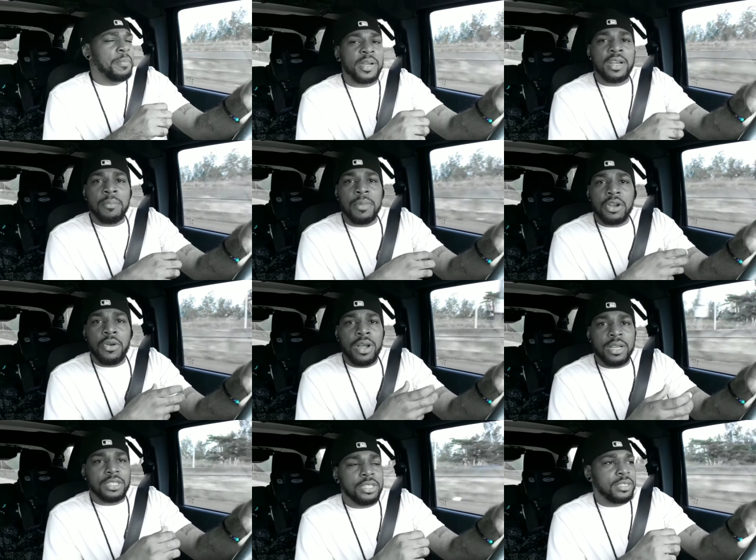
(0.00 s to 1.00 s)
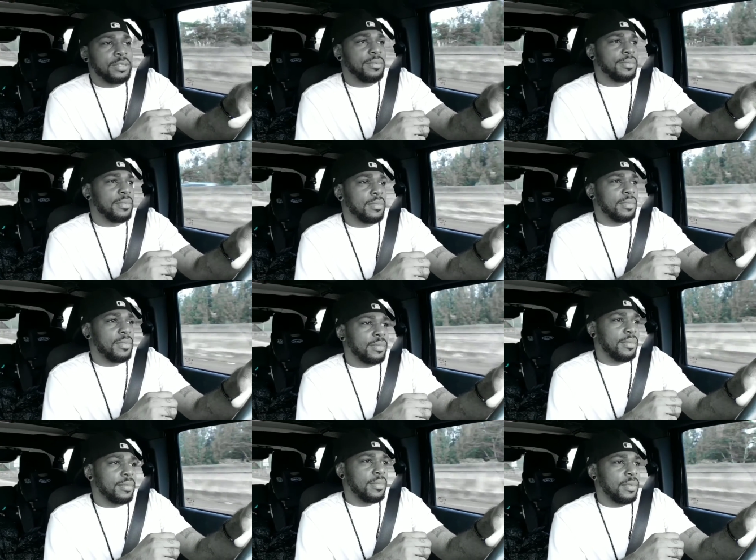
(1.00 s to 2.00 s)
become a crutch.
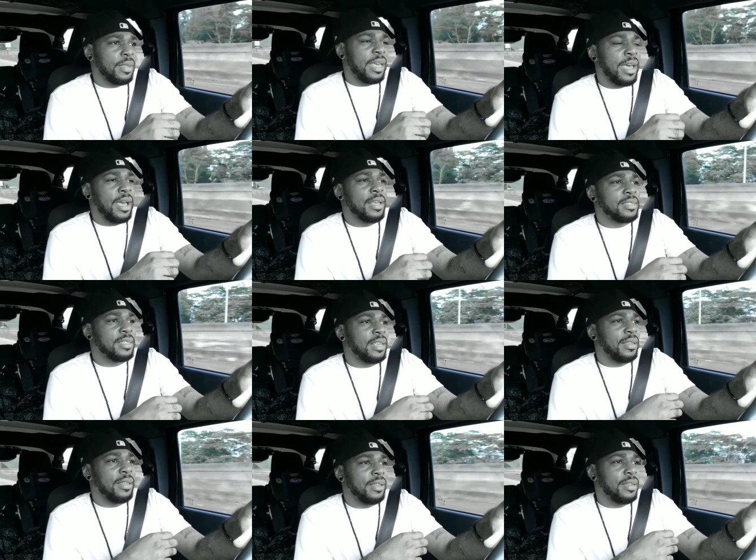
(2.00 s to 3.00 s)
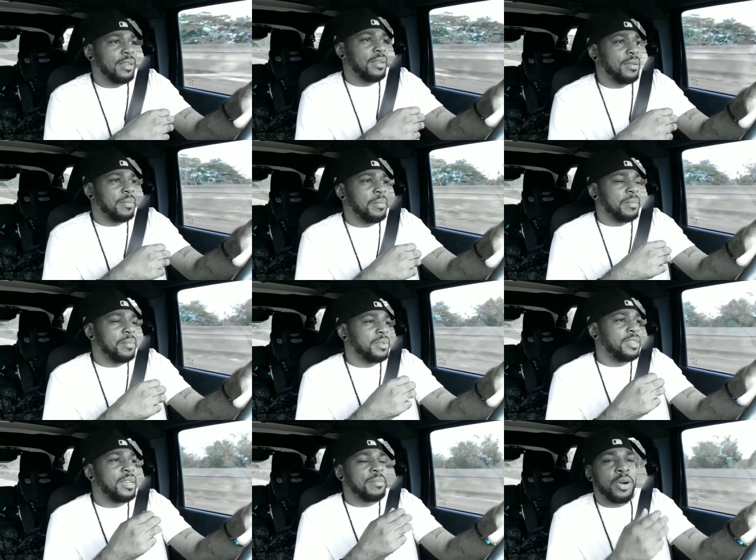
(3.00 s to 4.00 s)
It has
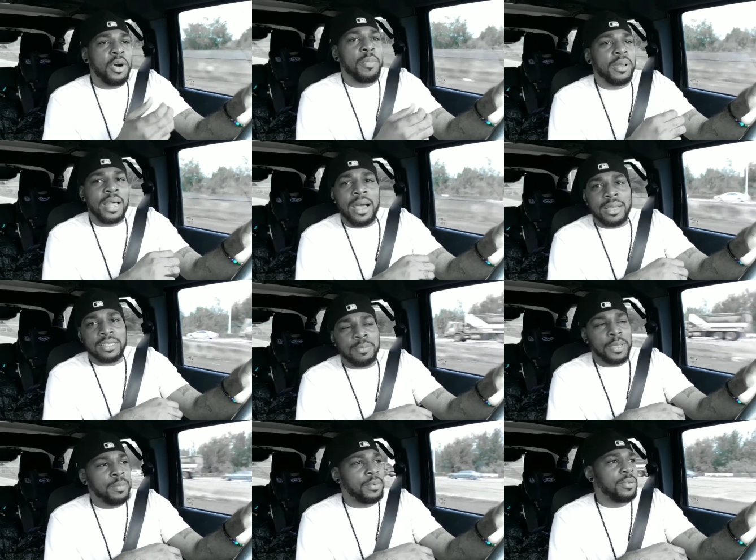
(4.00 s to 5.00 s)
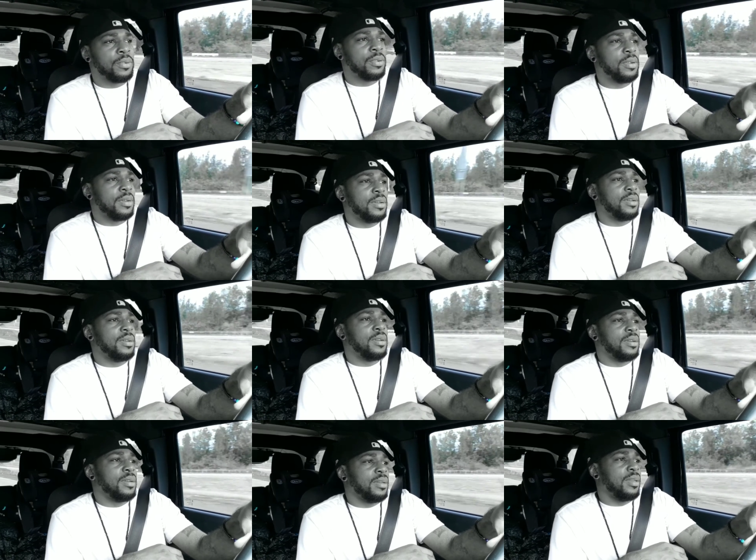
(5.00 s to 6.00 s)
demobilized people
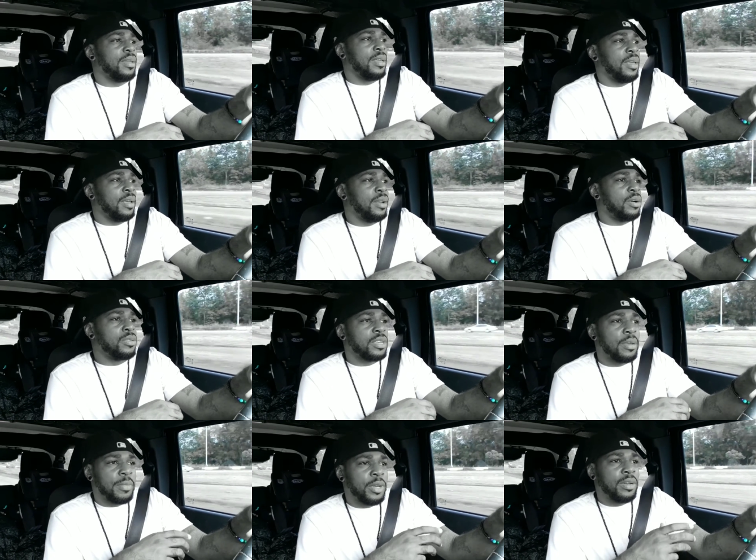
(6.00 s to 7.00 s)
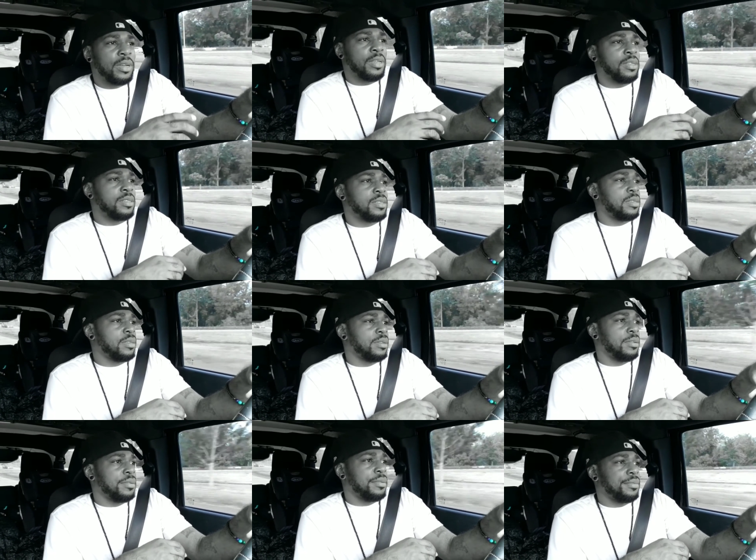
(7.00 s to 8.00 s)
in those communities
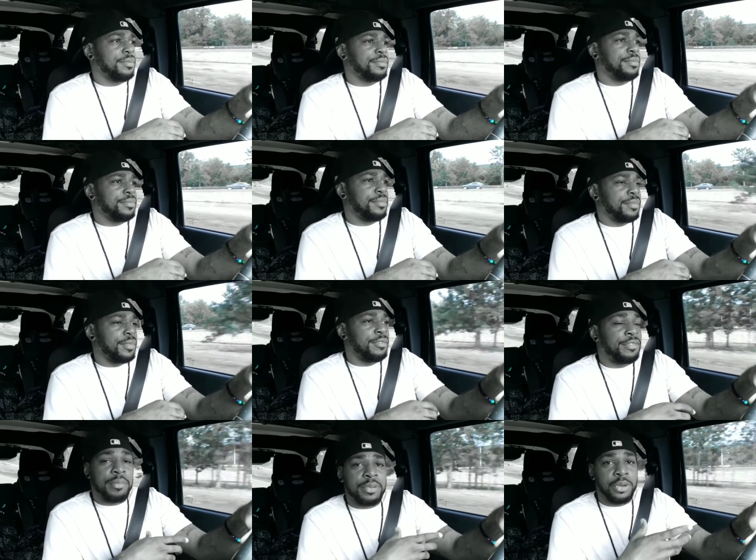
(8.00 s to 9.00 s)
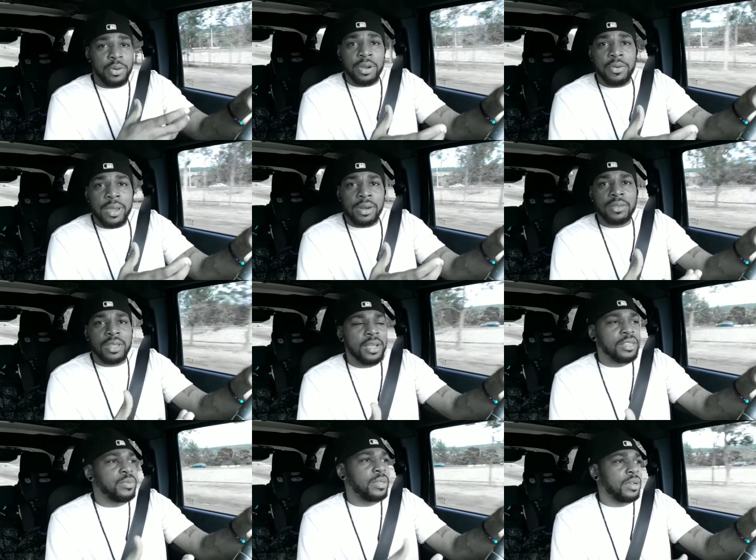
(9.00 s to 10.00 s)
from doing greater
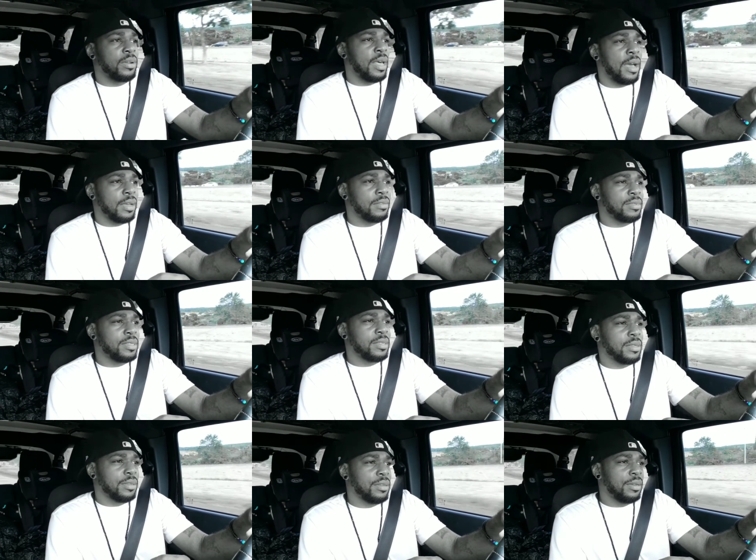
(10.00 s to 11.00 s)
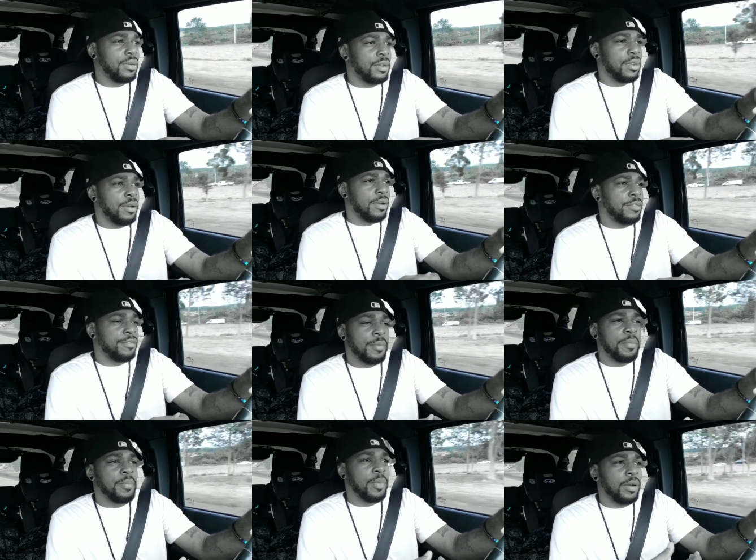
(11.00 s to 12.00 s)
things with their lives, from